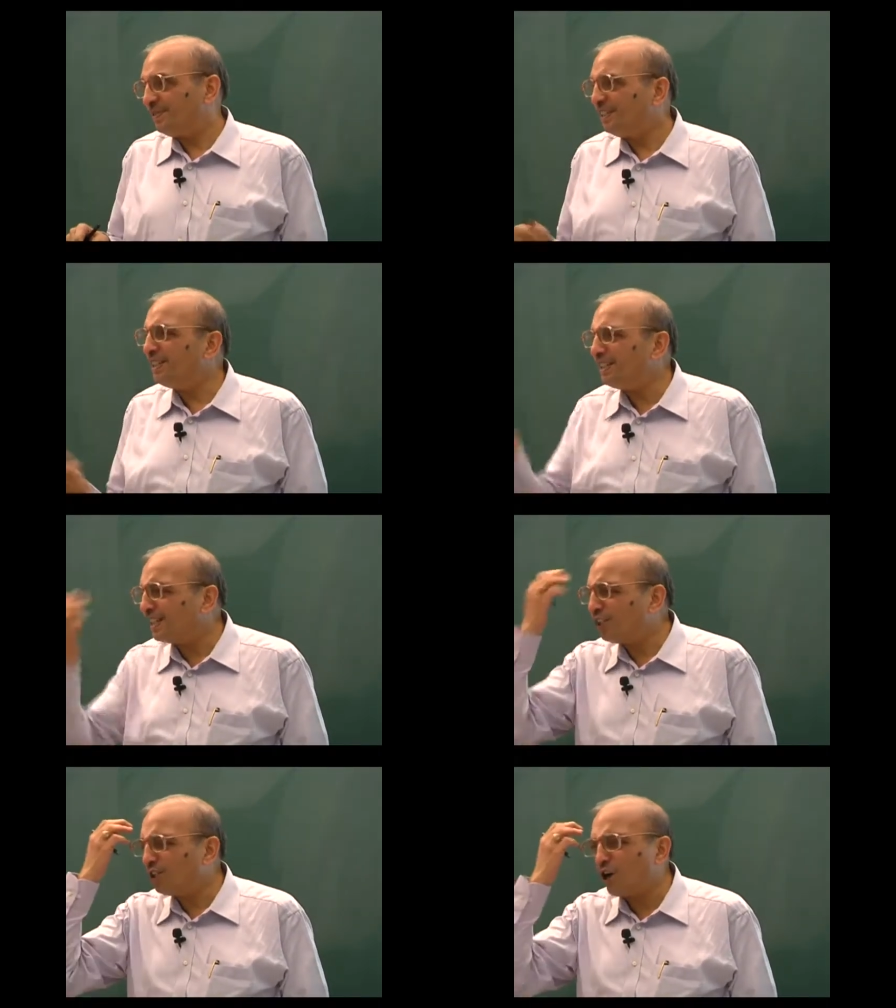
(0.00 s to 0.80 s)
This is a
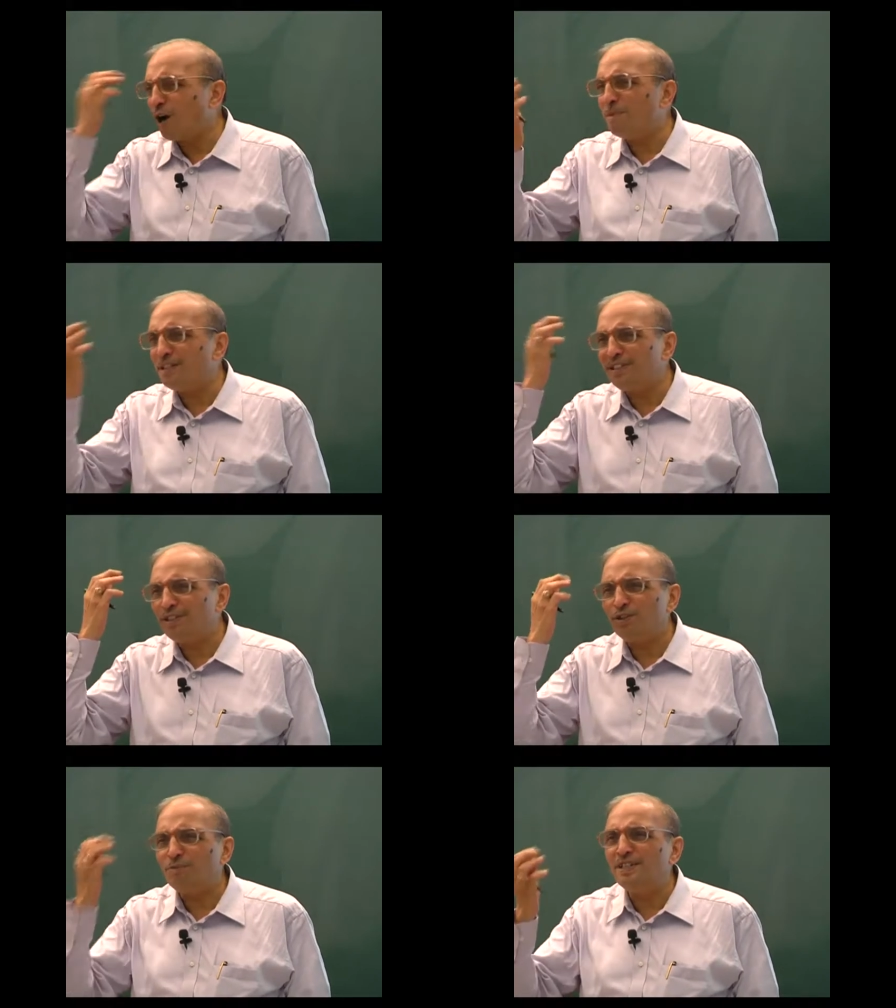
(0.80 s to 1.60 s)
common
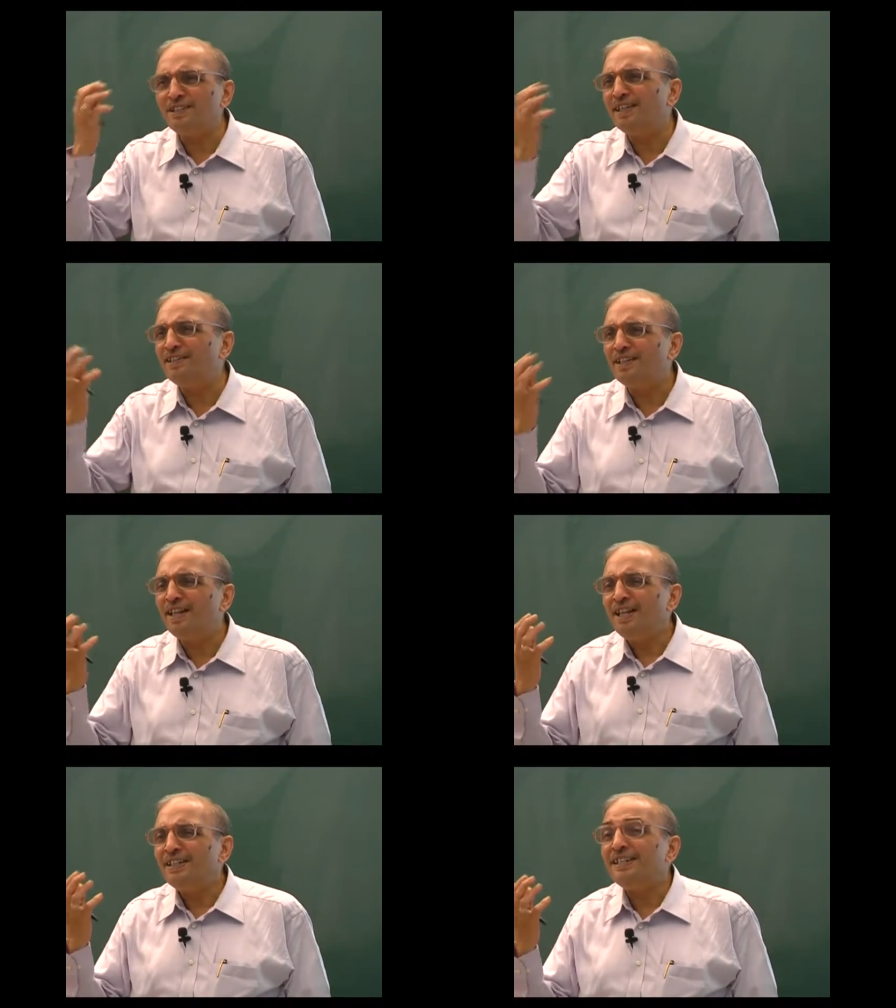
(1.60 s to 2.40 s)
human sen
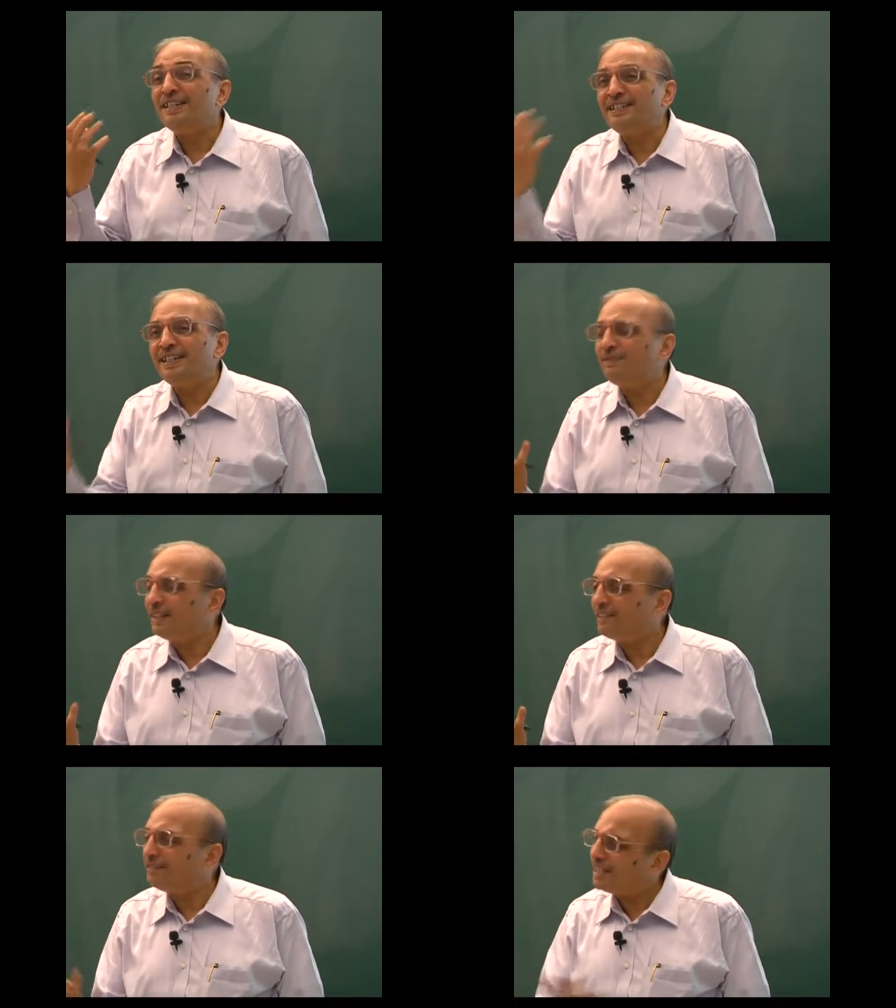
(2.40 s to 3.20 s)

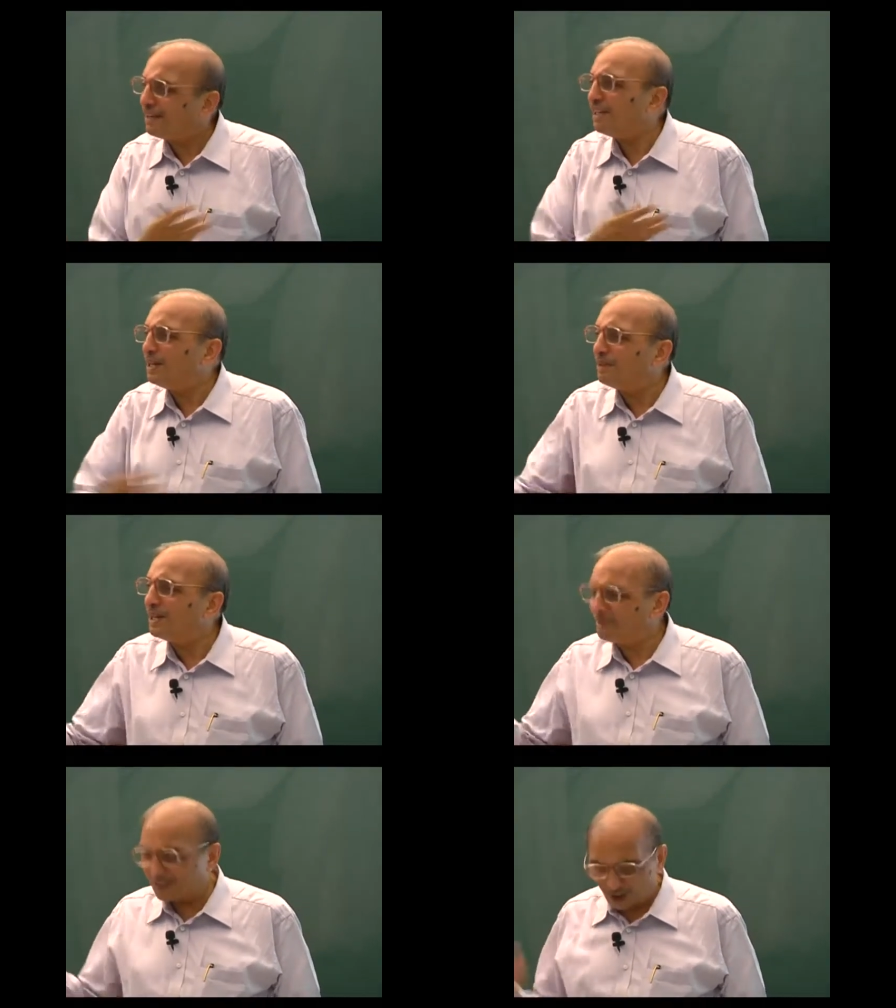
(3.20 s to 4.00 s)
sensitivity which is available
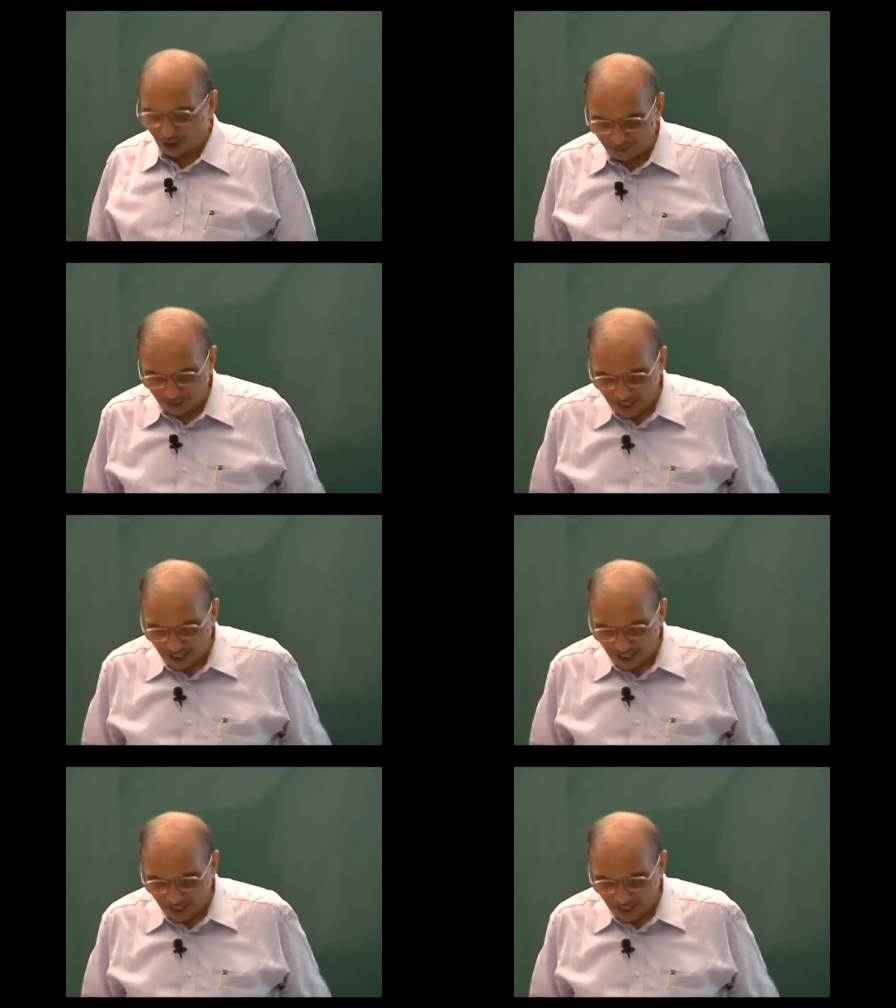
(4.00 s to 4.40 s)
amongst all.